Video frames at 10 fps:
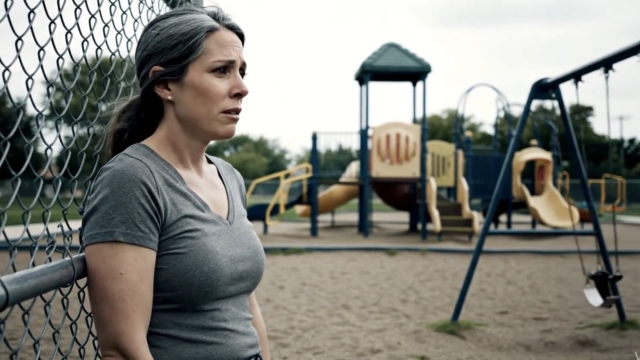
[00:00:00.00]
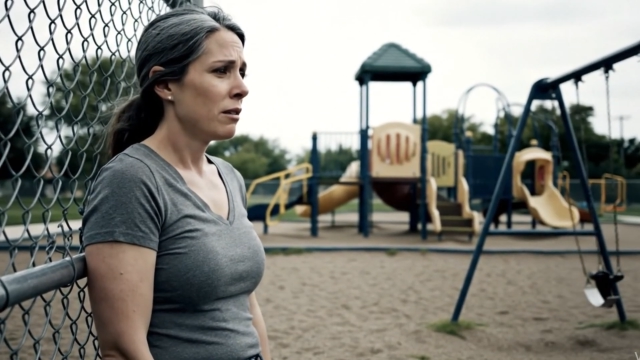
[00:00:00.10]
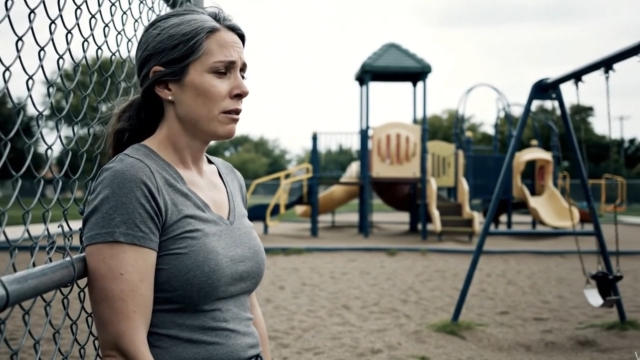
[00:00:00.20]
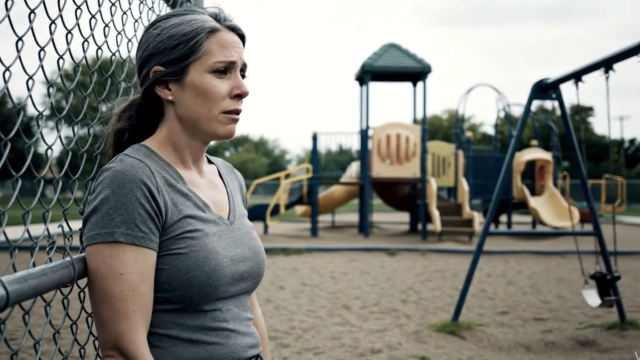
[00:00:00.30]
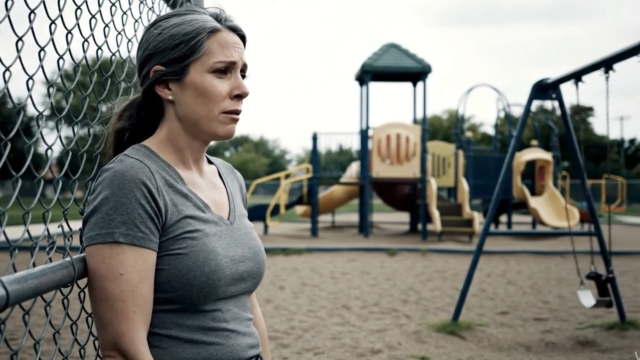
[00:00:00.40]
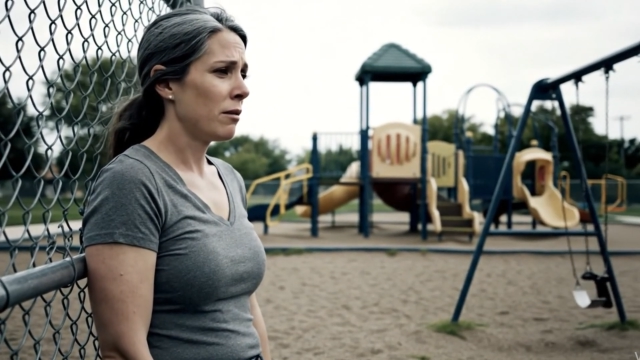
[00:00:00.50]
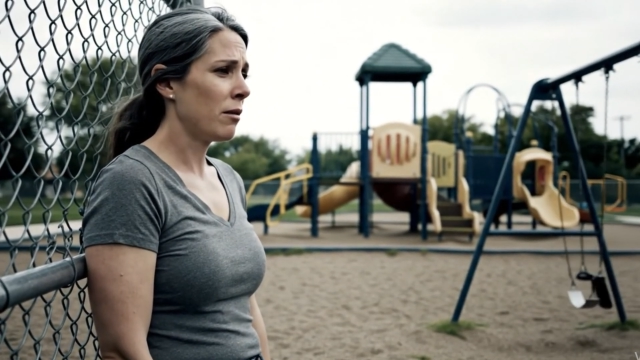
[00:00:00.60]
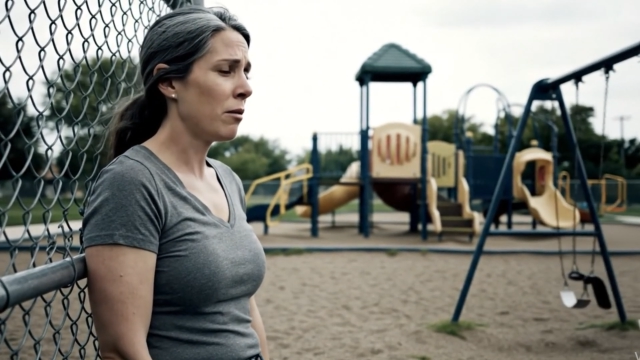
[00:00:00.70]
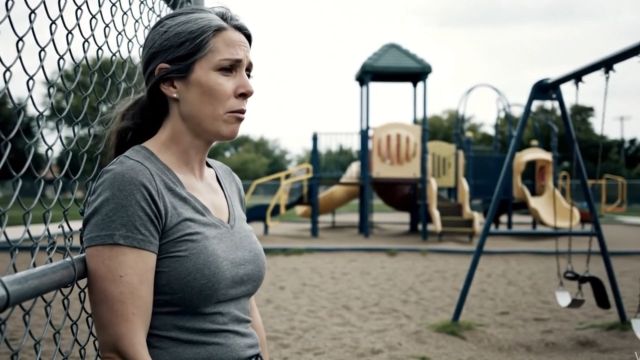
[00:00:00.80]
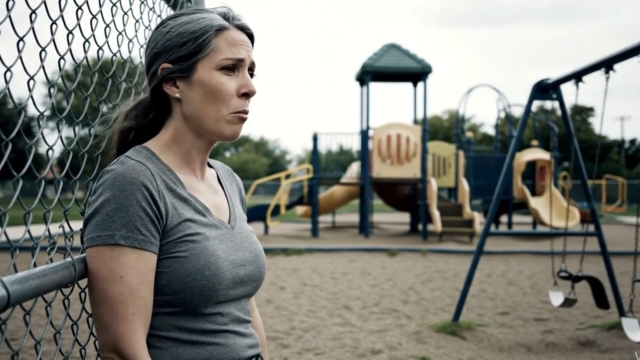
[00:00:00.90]
Leon
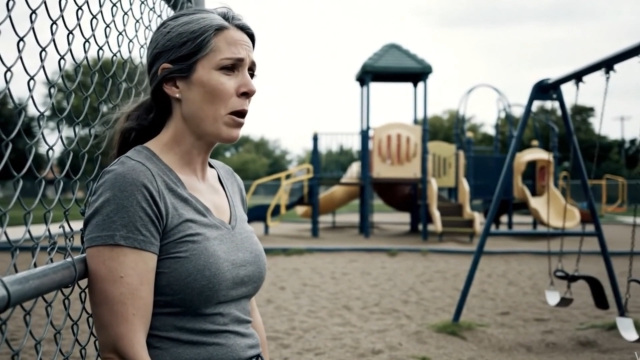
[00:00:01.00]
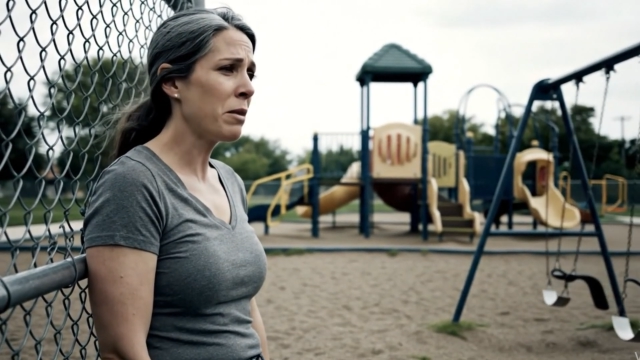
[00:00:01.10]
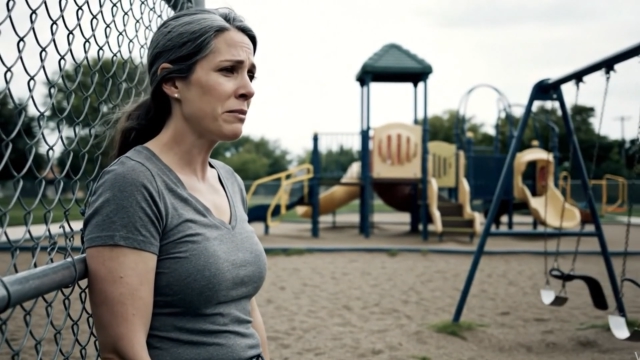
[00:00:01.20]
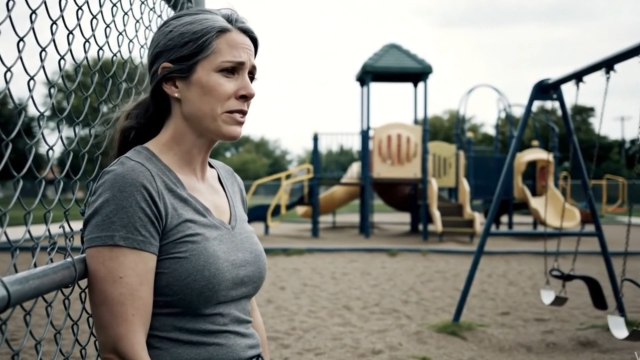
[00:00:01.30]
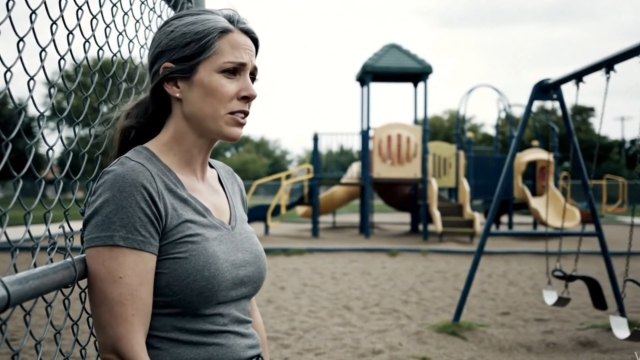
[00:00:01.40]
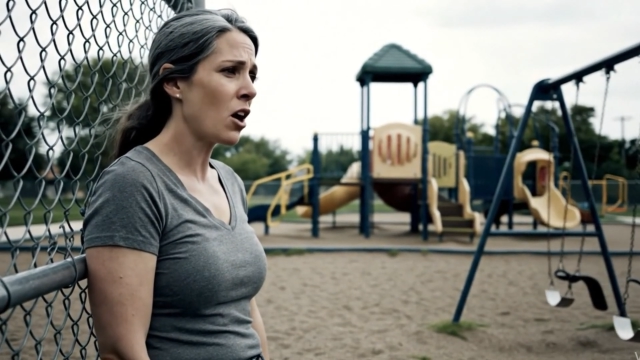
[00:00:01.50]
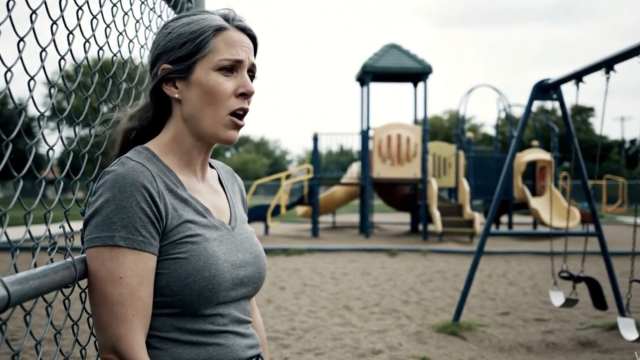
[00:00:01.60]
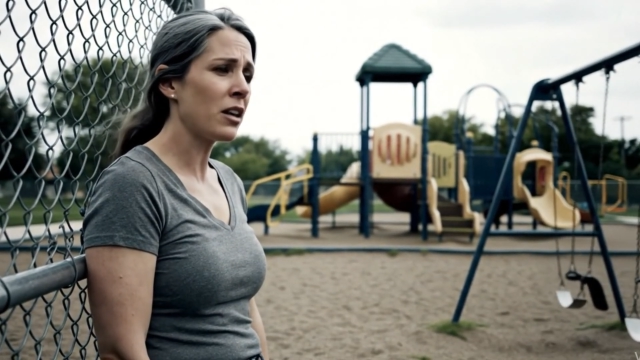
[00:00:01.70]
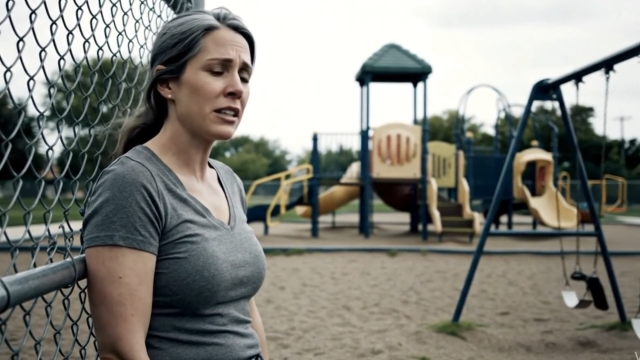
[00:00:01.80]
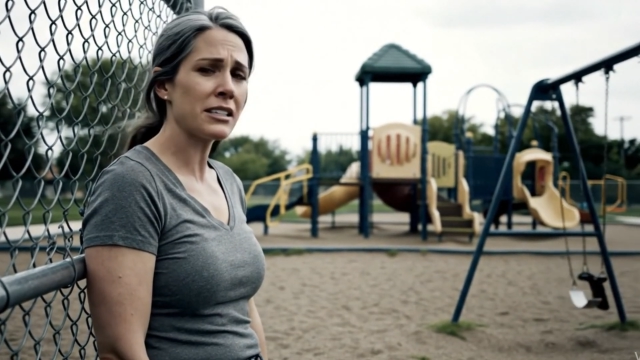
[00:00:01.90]
had a work
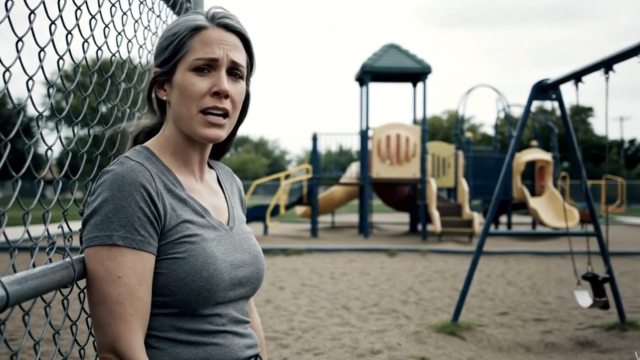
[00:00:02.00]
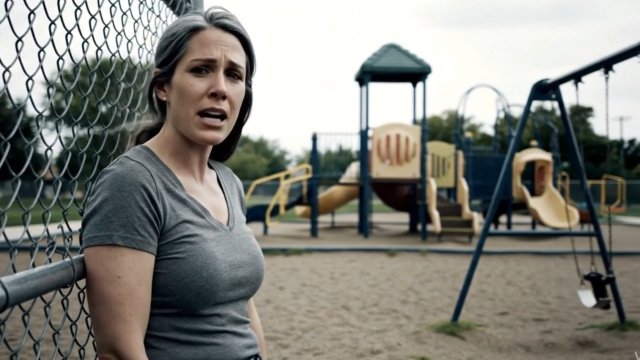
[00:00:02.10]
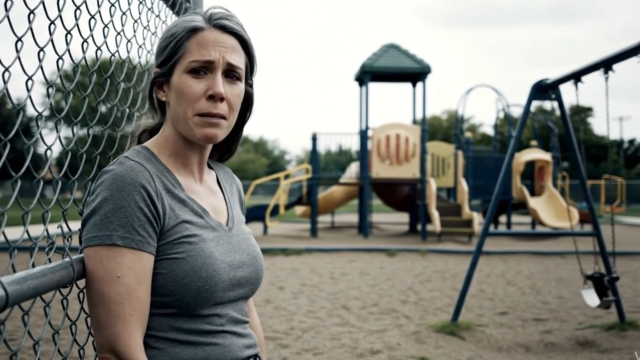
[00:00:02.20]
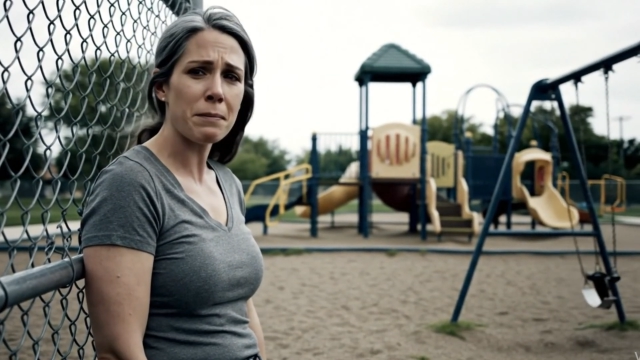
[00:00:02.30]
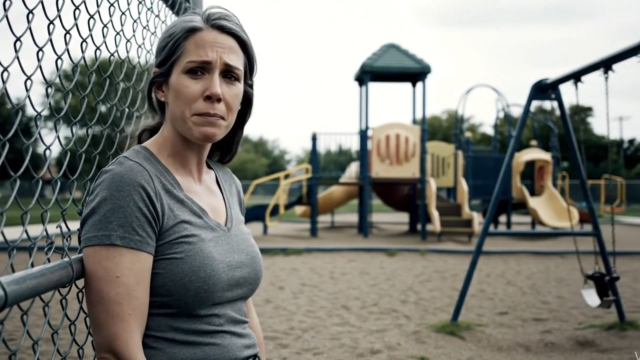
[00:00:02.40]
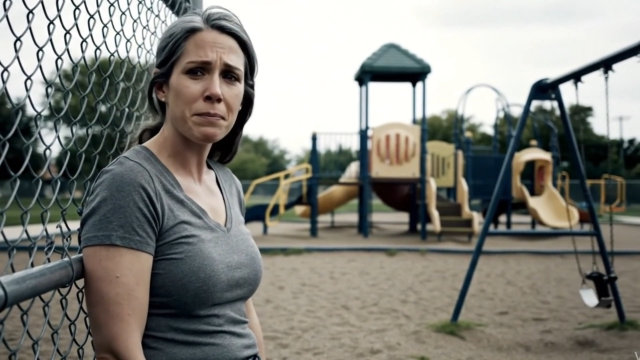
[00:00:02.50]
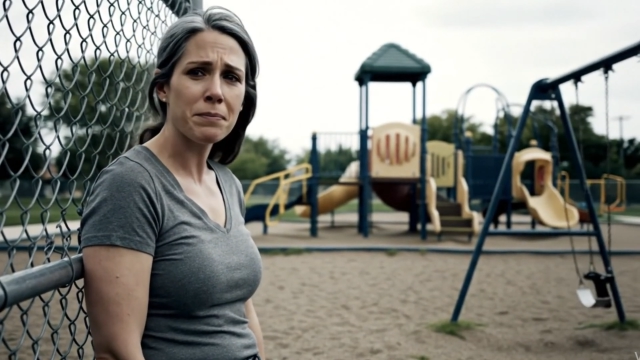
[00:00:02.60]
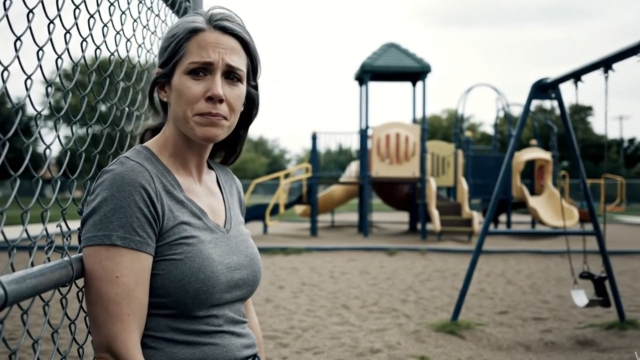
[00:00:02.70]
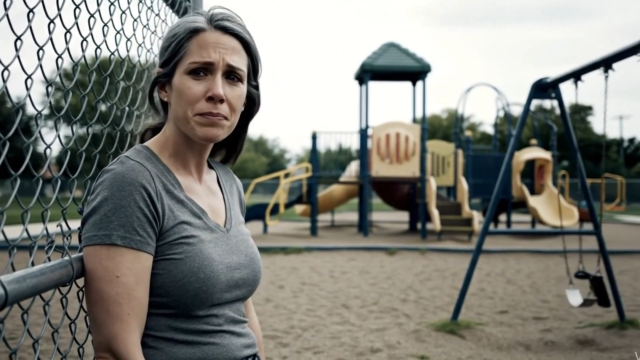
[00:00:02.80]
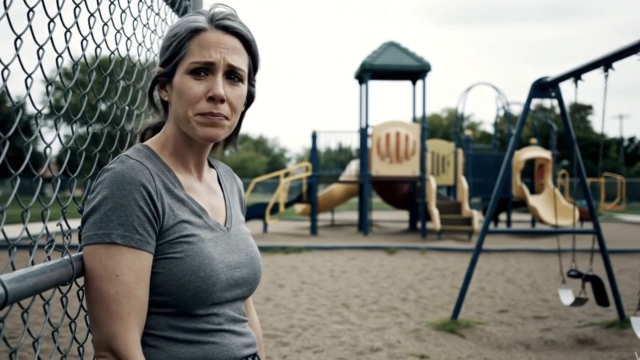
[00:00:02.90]
emergency.
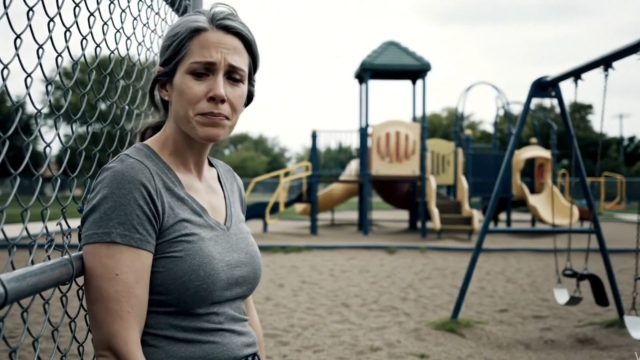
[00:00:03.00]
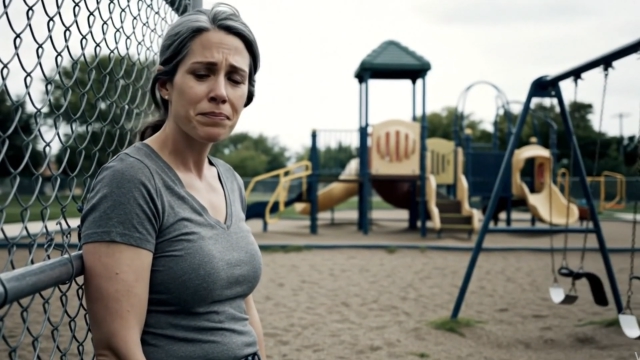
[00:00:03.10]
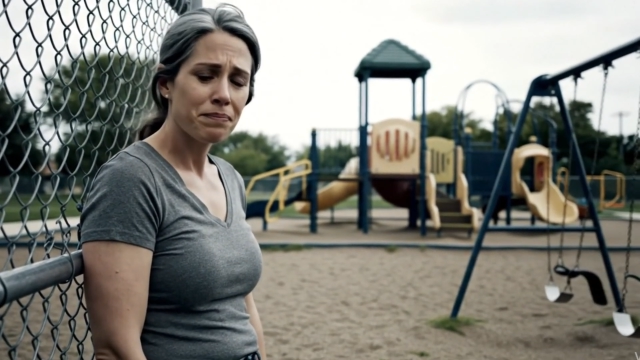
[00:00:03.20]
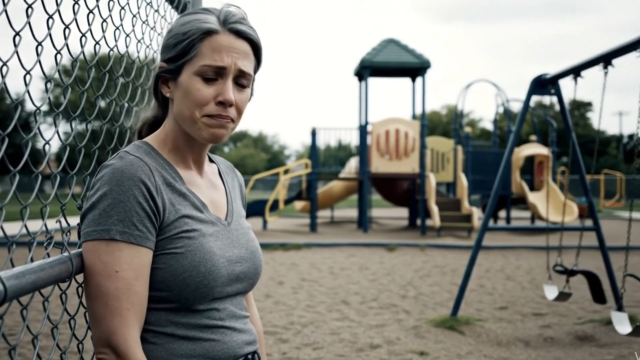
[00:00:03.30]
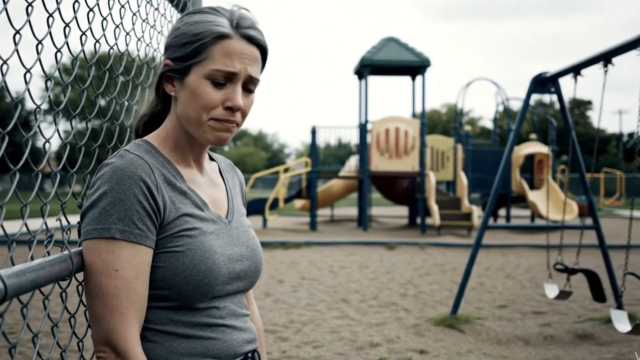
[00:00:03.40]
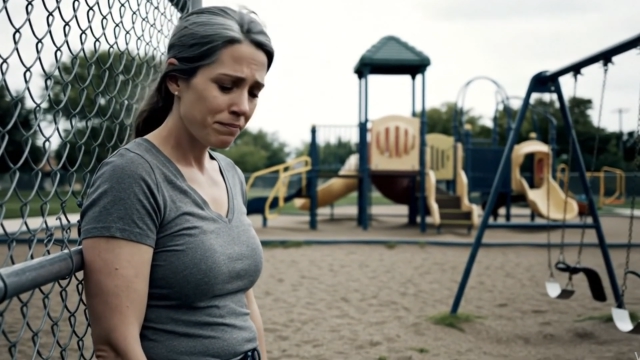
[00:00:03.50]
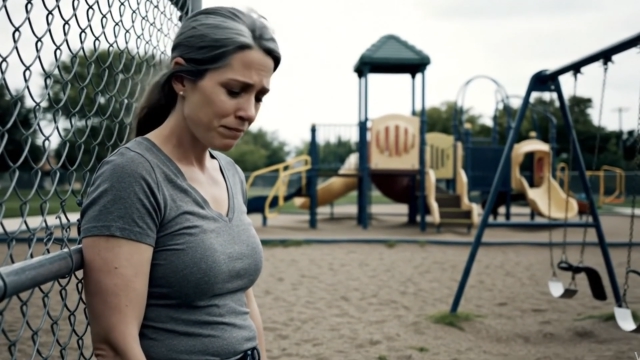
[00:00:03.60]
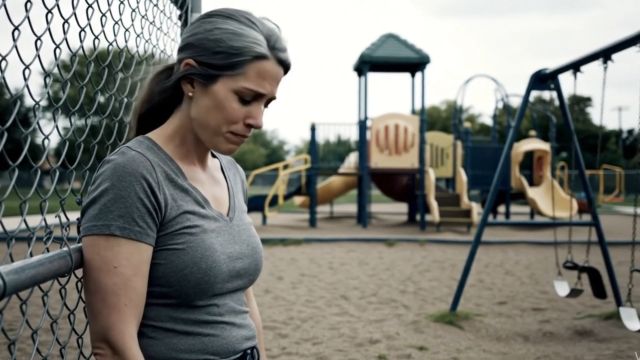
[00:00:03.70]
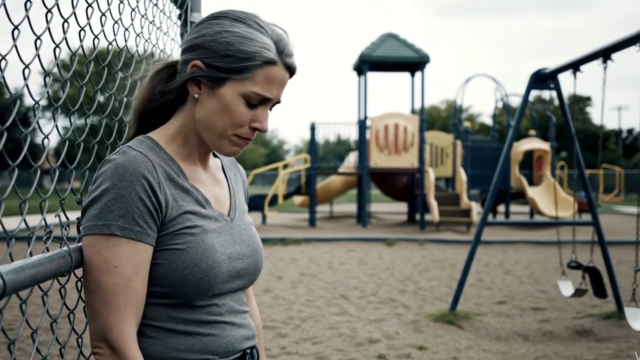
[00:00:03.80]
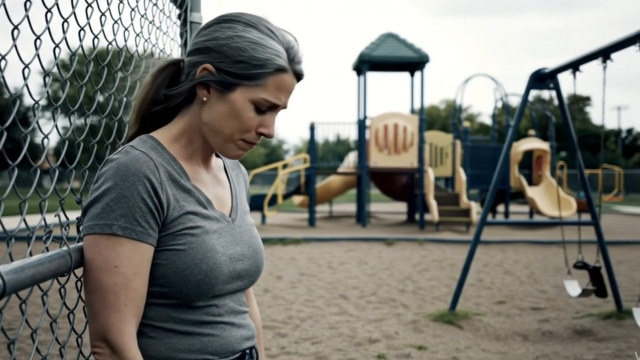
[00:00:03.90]
That was it.
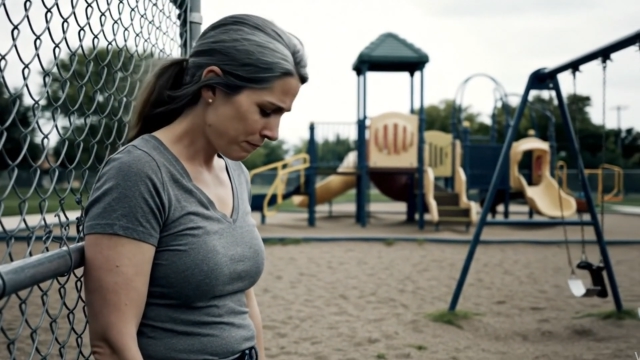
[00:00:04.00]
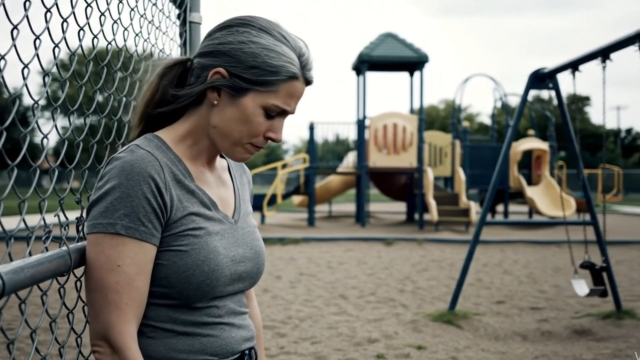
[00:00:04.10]
Not, I'm